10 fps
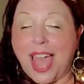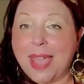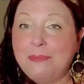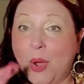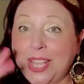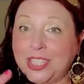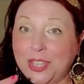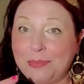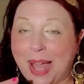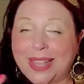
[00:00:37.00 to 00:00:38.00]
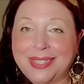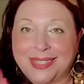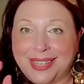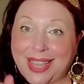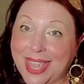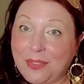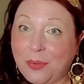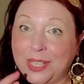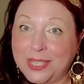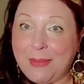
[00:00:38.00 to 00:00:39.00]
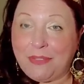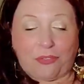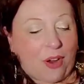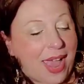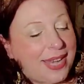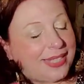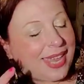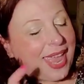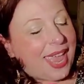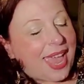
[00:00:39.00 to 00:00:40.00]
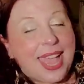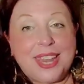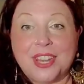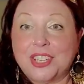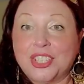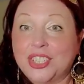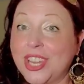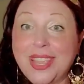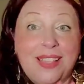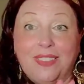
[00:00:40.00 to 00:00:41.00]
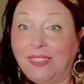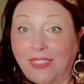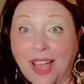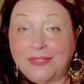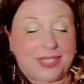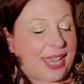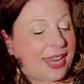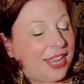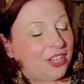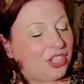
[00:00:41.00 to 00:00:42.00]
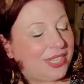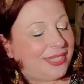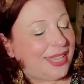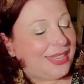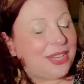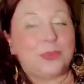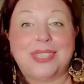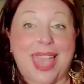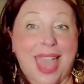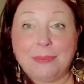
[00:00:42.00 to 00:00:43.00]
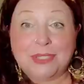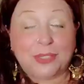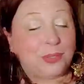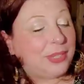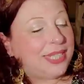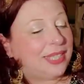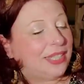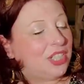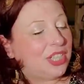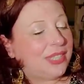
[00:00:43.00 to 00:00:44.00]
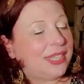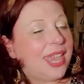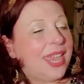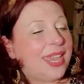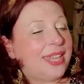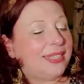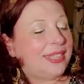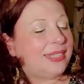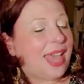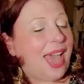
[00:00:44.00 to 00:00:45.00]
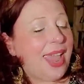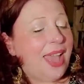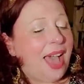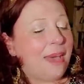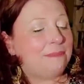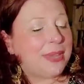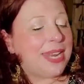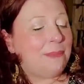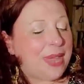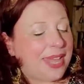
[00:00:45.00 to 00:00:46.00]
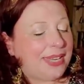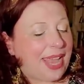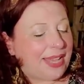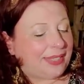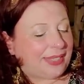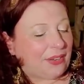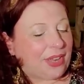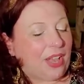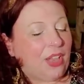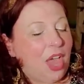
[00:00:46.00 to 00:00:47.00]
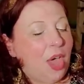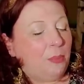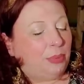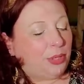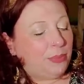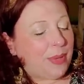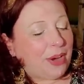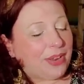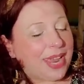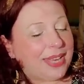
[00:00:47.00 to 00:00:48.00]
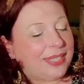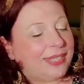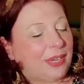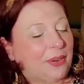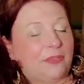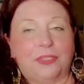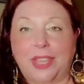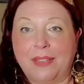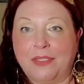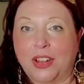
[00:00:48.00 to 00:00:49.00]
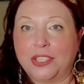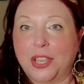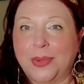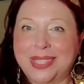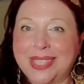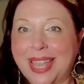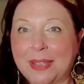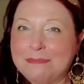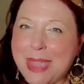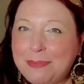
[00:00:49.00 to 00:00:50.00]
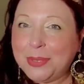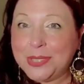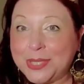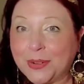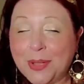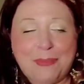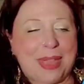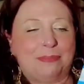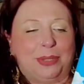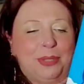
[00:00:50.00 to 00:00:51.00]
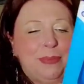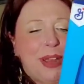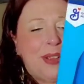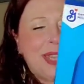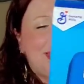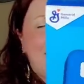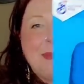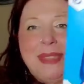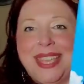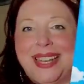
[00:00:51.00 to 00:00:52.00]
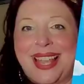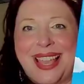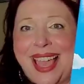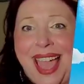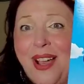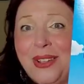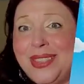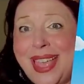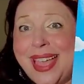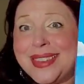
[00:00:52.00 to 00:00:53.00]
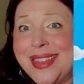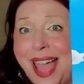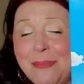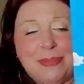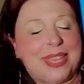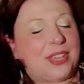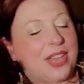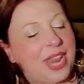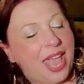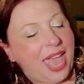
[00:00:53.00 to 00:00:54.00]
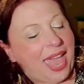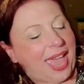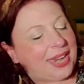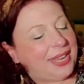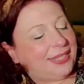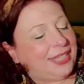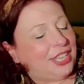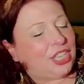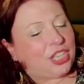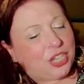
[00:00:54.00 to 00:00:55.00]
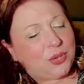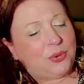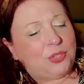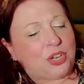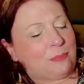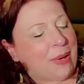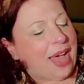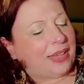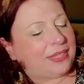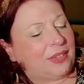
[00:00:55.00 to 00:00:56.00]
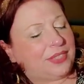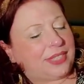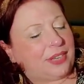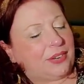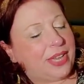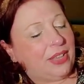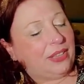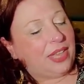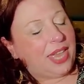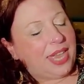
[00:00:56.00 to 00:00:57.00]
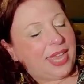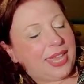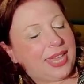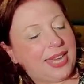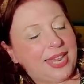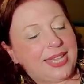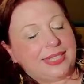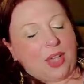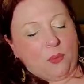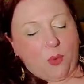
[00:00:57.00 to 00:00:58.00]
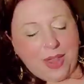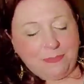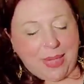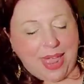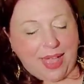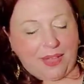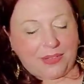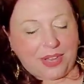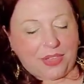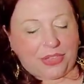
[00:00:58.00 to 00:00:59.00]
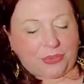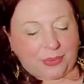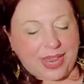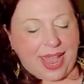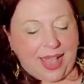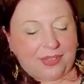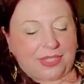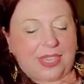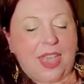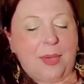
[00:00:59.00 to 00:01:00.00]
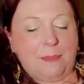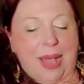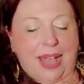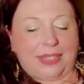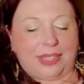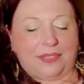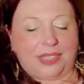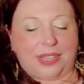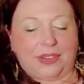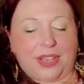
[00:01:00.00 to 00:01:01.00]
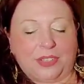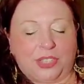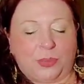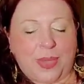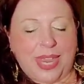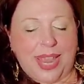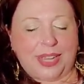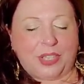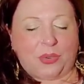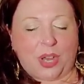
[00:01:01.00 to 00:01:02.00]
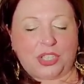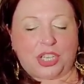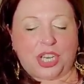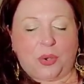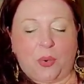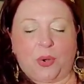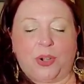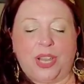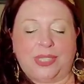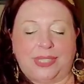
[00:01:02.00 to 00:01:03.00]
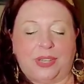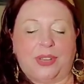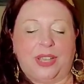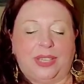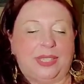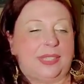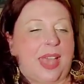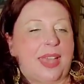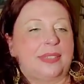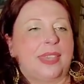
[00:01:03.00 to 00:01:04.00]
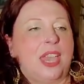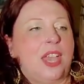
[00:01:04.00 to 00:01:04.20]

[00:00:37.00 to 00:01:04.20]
I bought two boxes and I gave one to my friend and she loved it. She said that it was absolutely delicious. Is this IHOP mini pancake cereal, blueberry and syrup flavor. So it's like maple syrup and blueberries. I mean, how could that not be good? And it's a huge box of cereal. It is one pound, three ounce box of cereal. Sweet and crunchy corn cereal, it says.